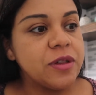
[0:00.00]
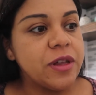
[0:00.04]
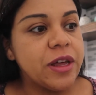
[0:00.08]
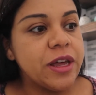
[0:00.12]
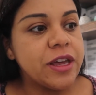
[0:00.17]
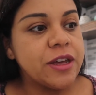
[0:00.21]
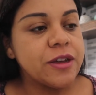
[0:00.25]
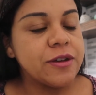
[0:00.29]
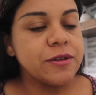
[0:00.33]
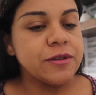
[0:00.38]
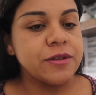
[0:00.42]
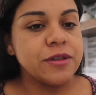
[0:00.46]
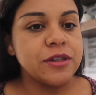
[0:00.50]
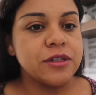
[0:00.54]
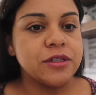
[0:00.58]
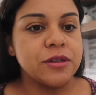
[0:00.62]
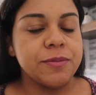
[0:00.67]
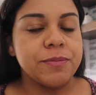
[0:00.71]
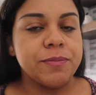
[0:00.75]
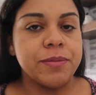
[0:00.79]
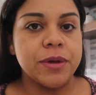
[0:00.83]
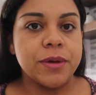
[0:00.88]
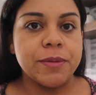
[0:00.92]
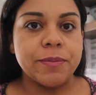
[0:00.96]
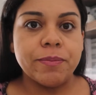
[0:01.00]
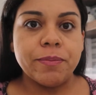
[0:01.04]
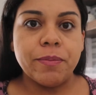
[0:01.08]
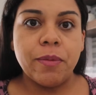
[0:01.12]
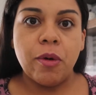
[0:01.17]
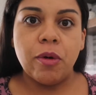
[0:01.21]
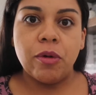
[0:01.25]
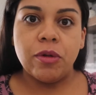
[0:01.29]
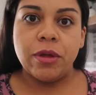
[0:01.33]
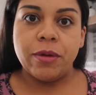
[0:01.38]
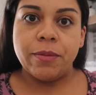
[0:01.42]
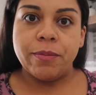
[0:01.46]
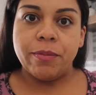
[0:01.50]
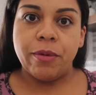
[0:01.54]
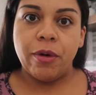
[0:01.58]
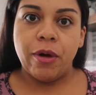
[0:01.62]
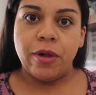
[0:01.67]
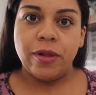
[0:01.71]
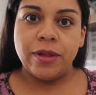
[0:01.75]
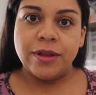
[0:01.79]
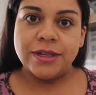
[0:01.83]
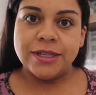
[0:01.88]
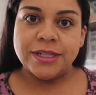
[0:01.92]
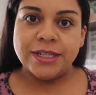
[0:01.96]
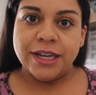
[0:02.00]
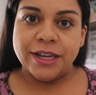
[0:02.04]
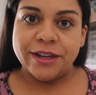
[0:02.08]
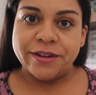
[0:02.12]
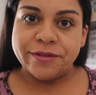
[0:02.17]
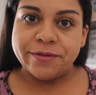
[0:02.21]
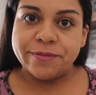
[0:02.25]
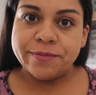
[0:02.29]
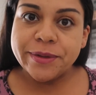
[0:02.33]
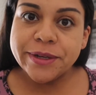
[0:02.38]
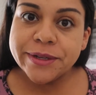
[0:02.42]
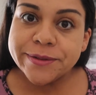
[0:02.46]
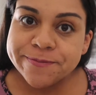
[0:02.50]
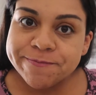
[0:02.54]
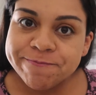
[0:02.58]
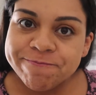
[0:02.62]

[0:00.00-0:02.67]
like there's a big bowling ball inside of me.